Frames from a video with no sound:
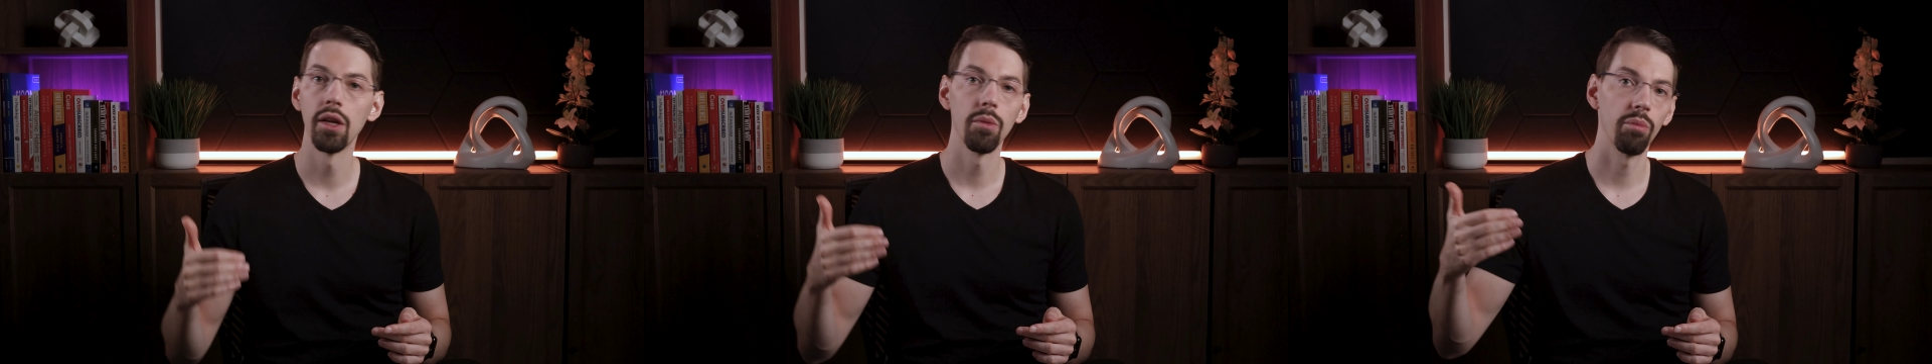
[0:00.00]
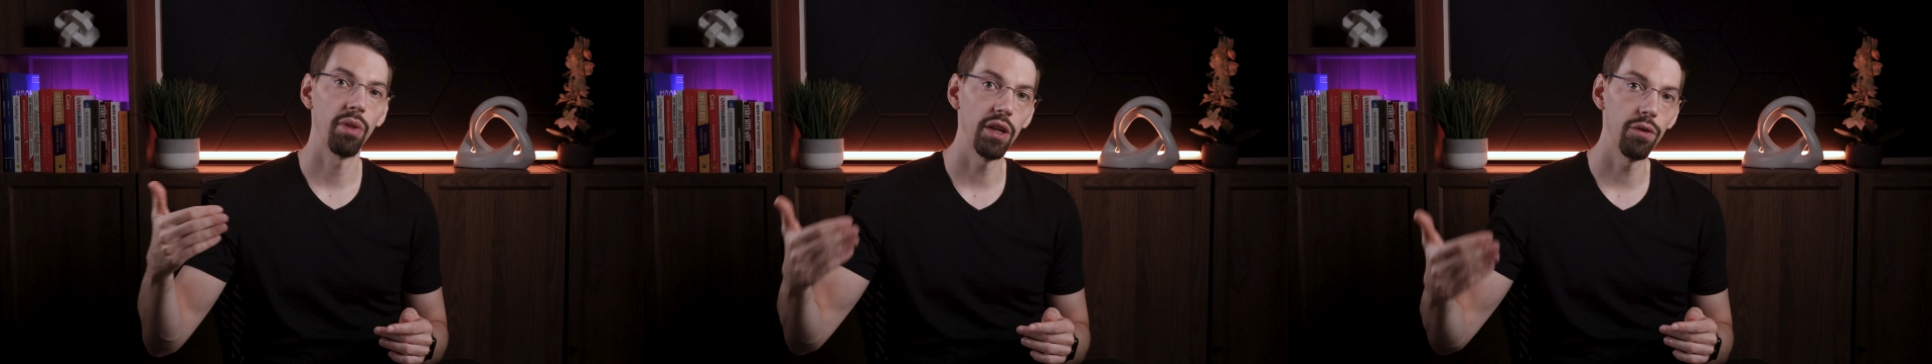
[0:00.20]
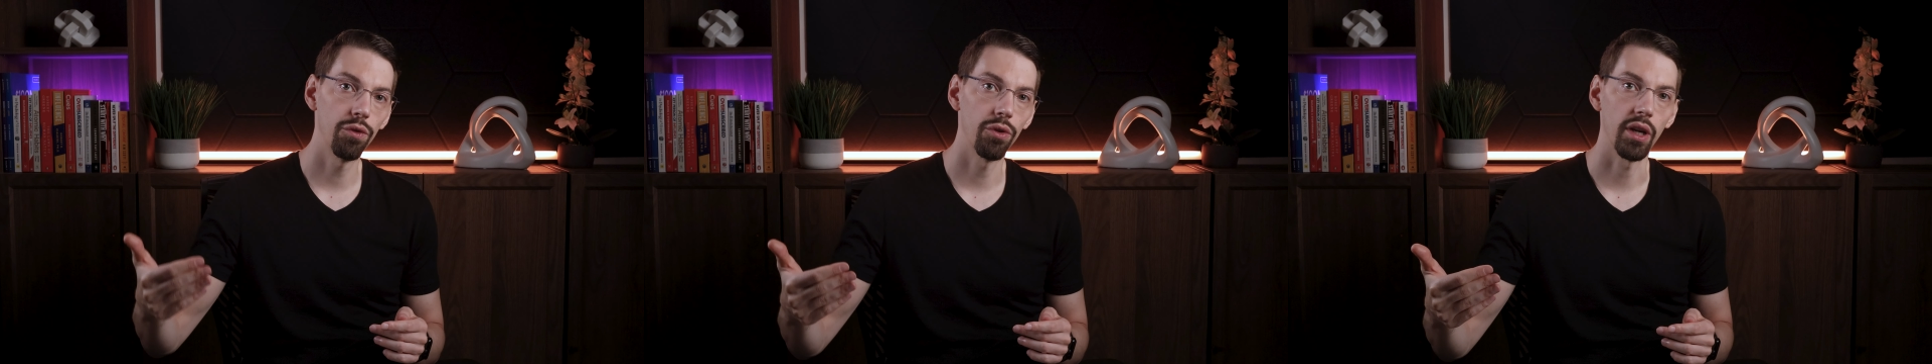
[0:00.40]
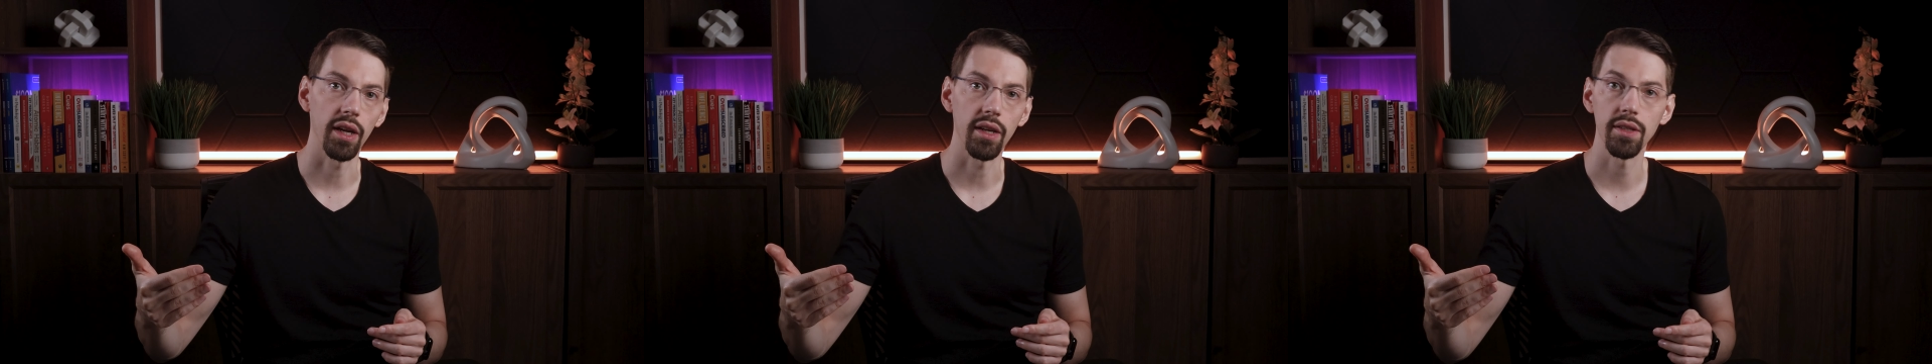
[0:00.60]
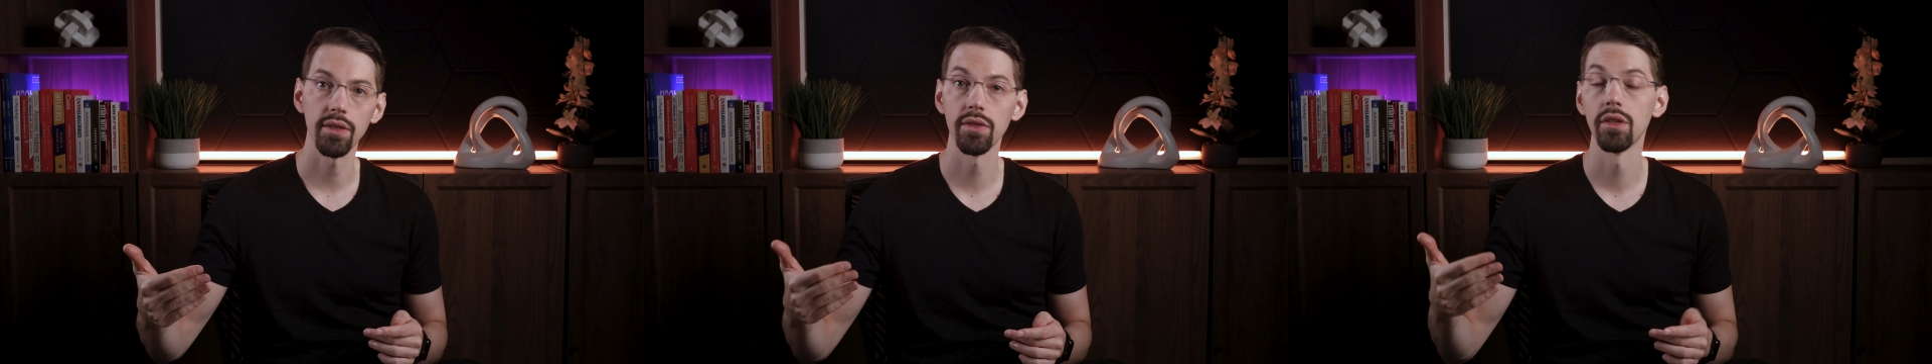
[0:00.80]
pay for
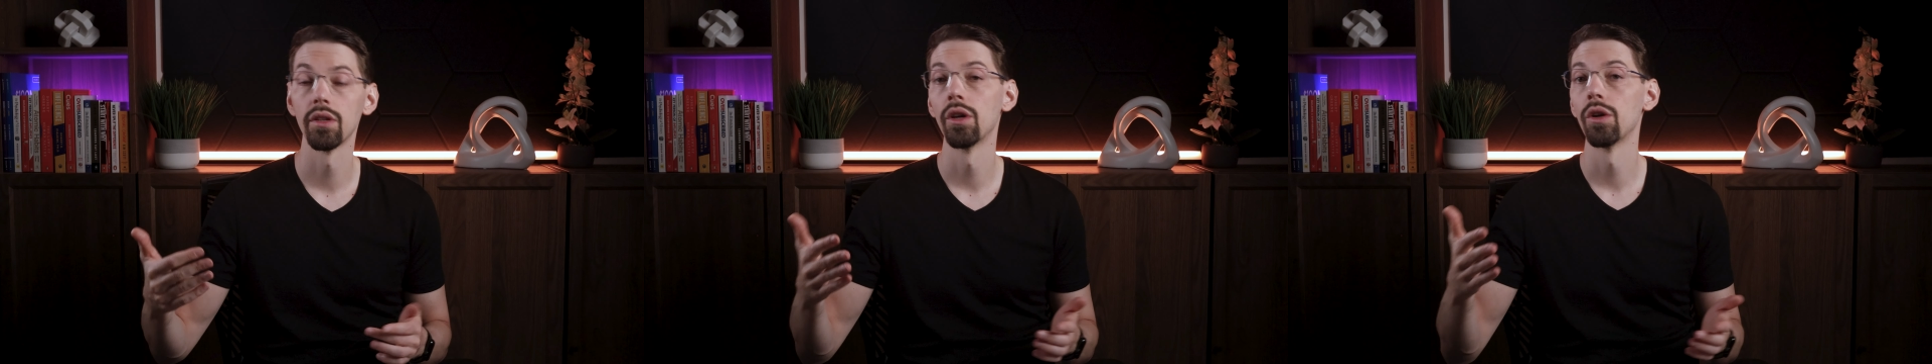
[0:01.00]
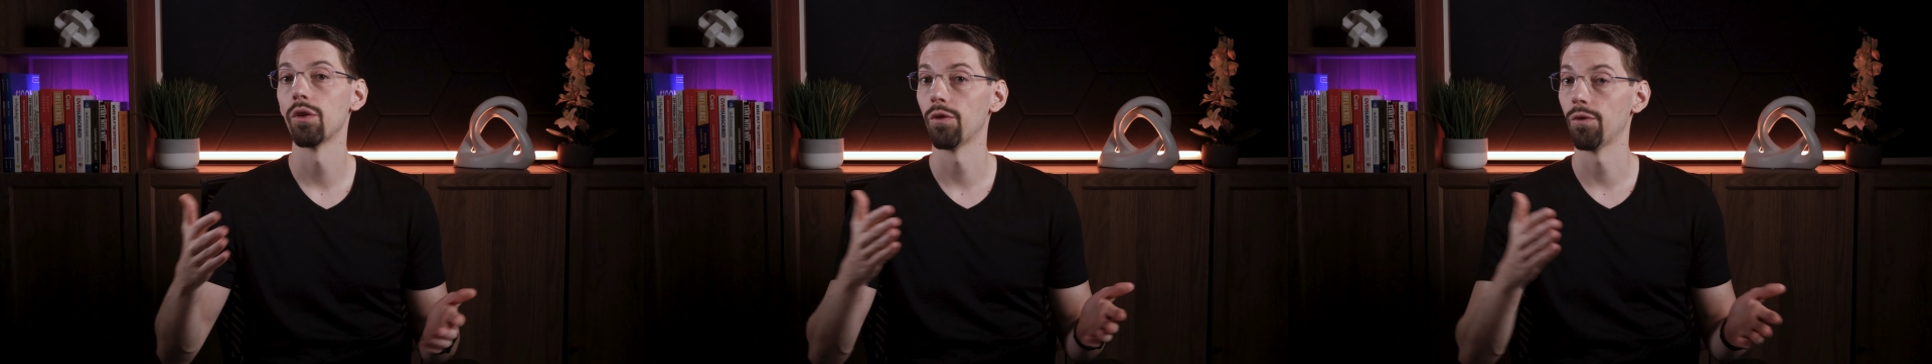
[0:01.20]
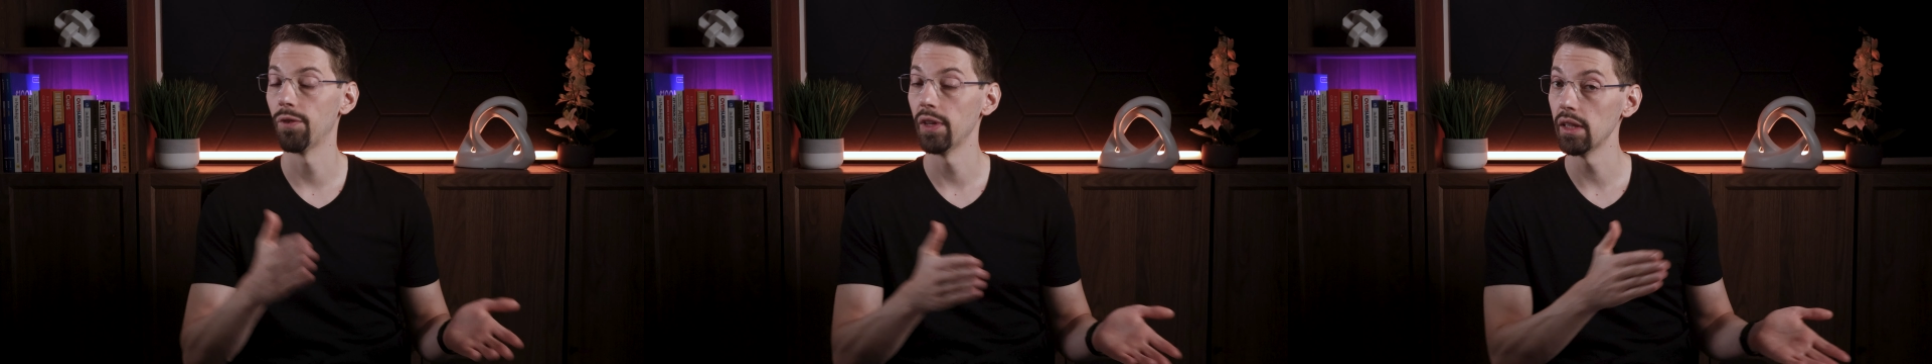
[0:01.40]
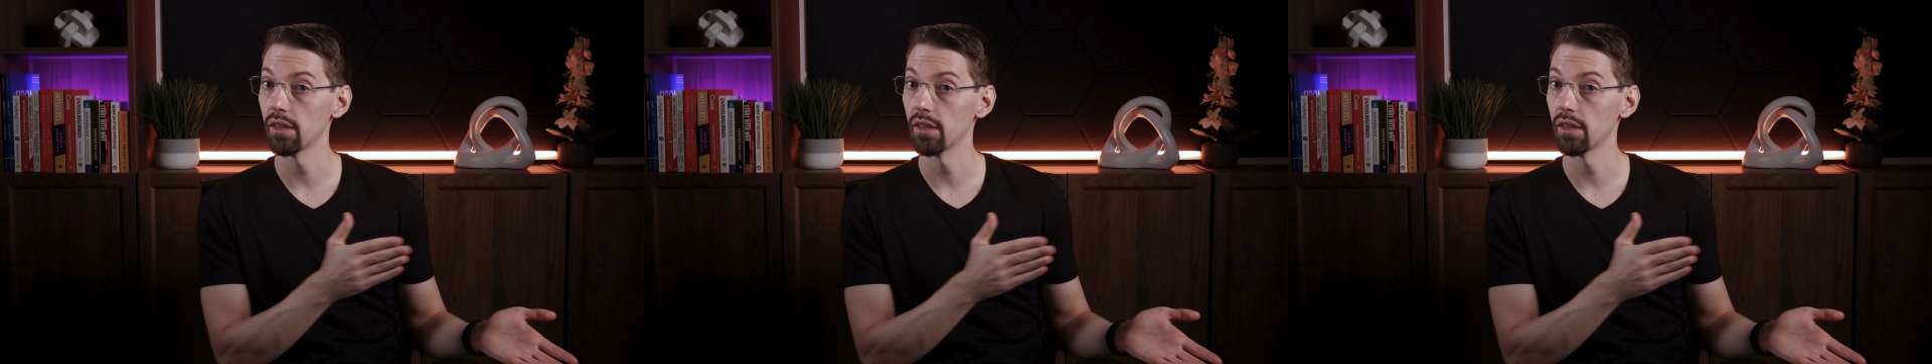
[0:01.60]
gas, fill